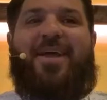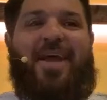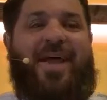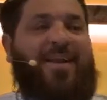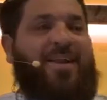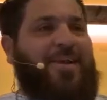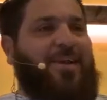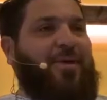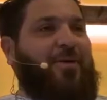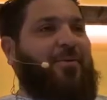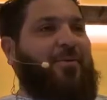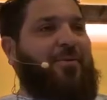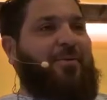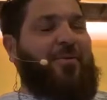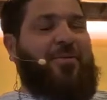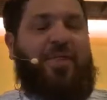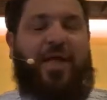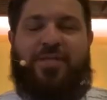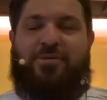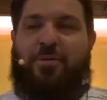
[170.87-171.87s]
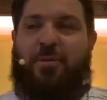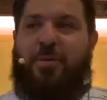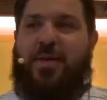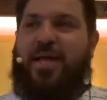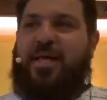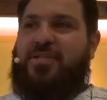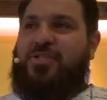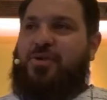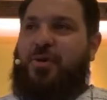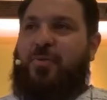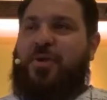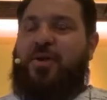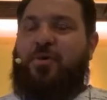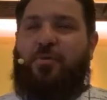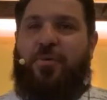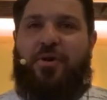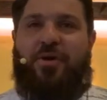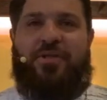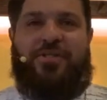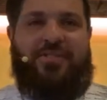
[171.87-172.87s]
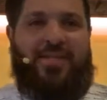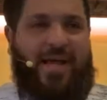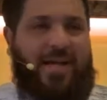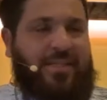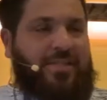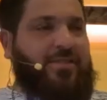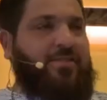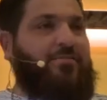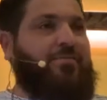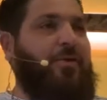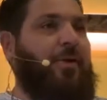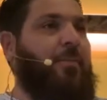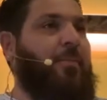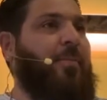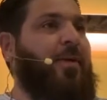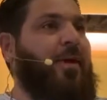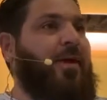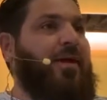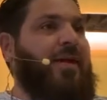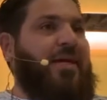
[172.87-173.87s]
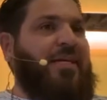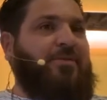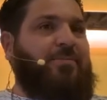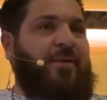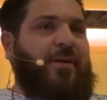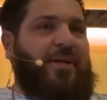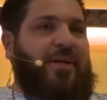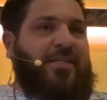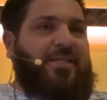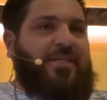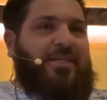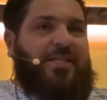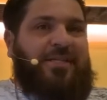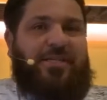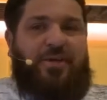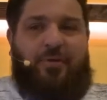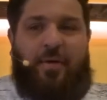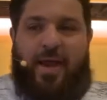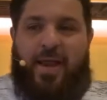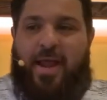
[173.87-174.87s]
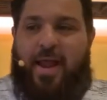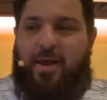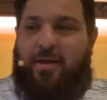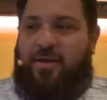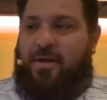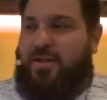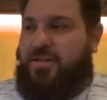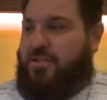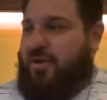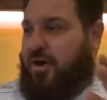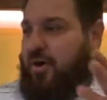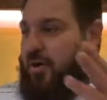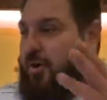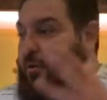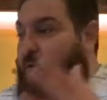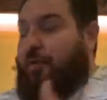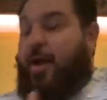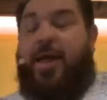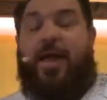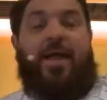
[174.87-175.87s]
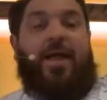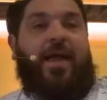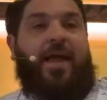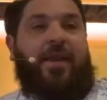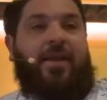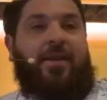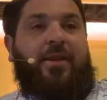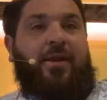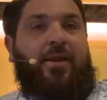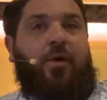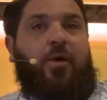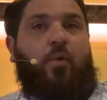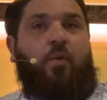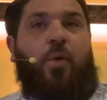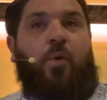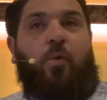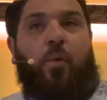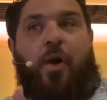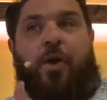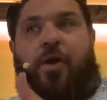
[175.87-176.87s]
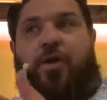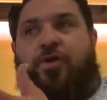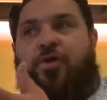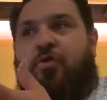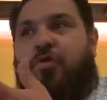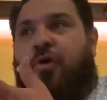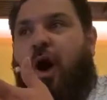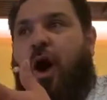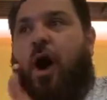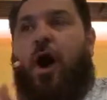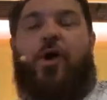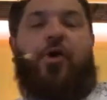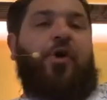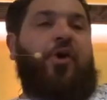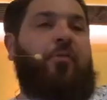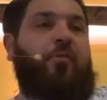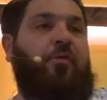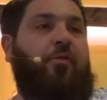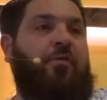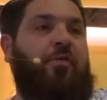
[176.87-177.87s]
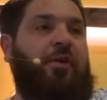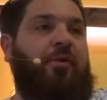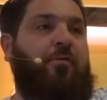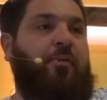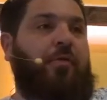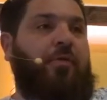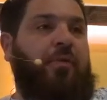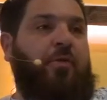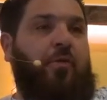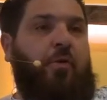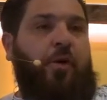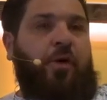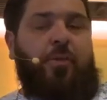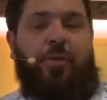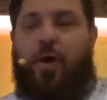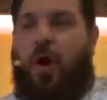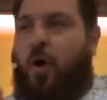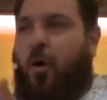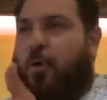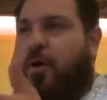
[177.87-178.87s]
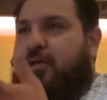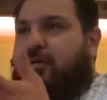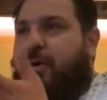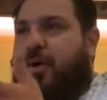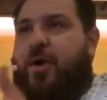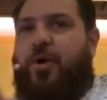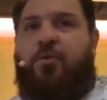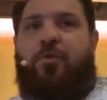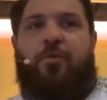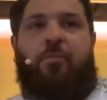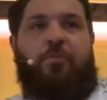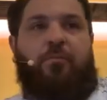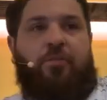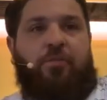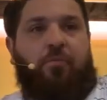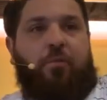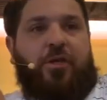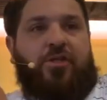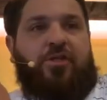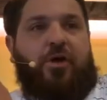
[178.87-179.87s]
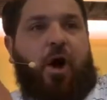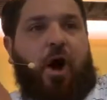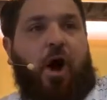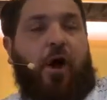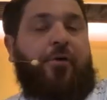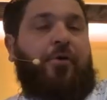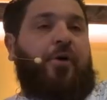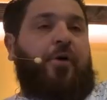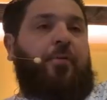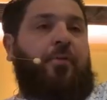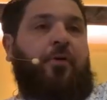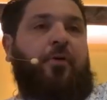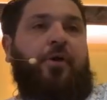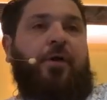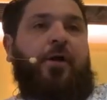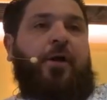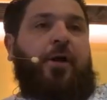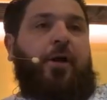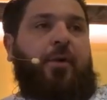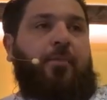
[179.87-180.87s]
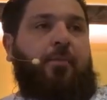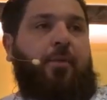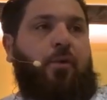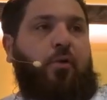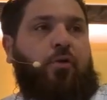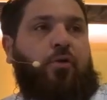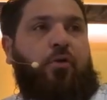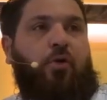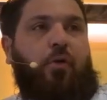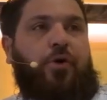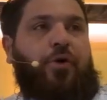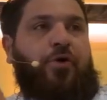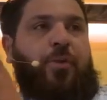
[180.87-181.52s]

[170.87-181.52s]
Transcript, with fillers: and you know, but that's where we get so many weird sects from, is because these gray areas are gray, and we want to do the honorable thing with the Lord. We always want to do the what's honorable, but Lord, do